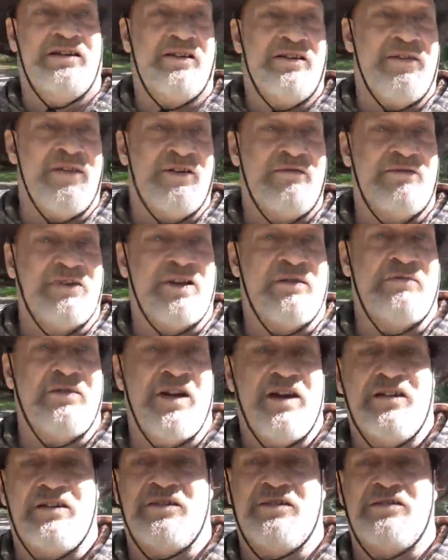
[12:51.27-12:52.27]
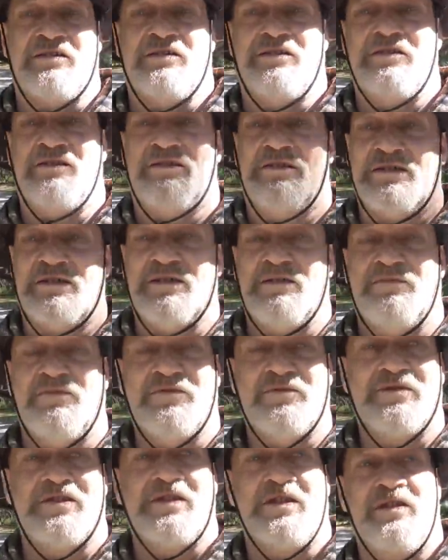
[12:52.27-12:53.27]
Thought we'd come down here, see if
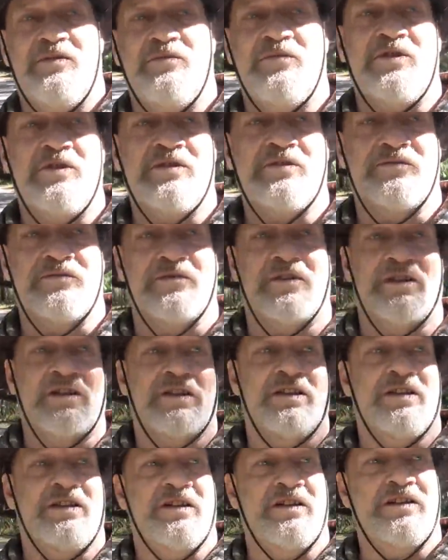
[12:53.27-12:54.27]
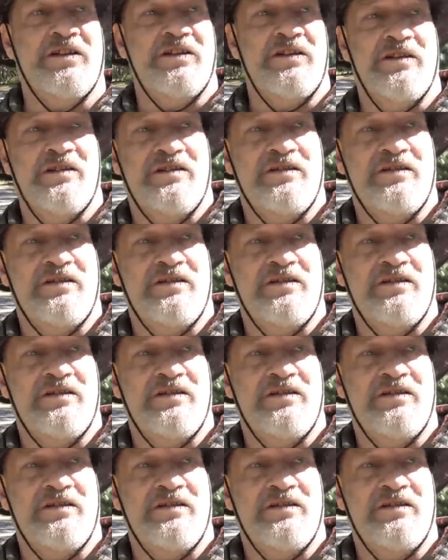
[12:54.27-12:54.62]
there's any water running in it.